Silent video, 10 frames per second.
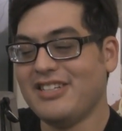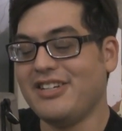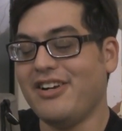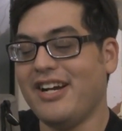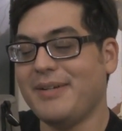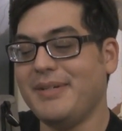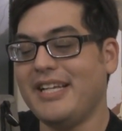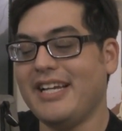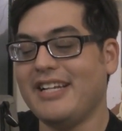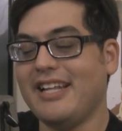So you're not going to be
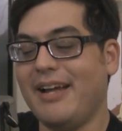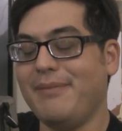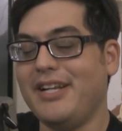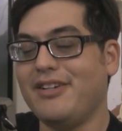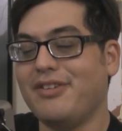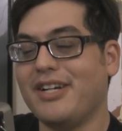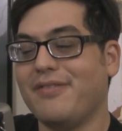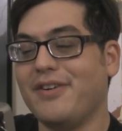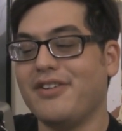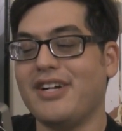taking that many quick
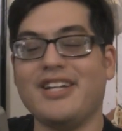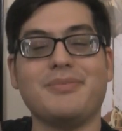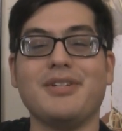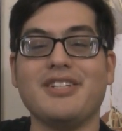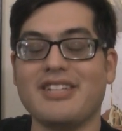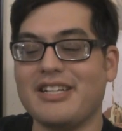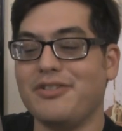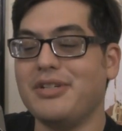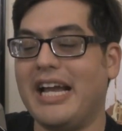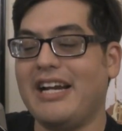photographs, but it's like,
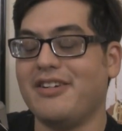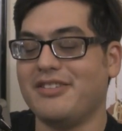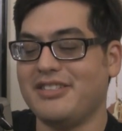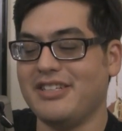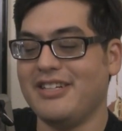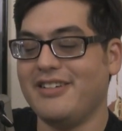who cares,